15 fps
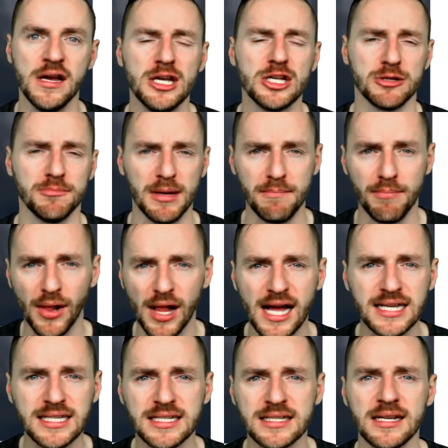So be
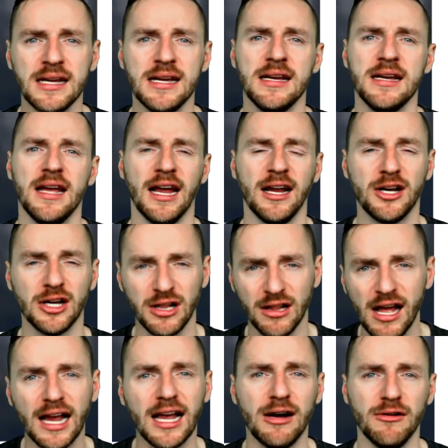blessed and good
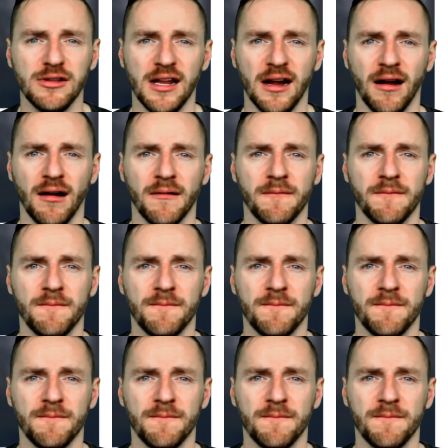luck out there.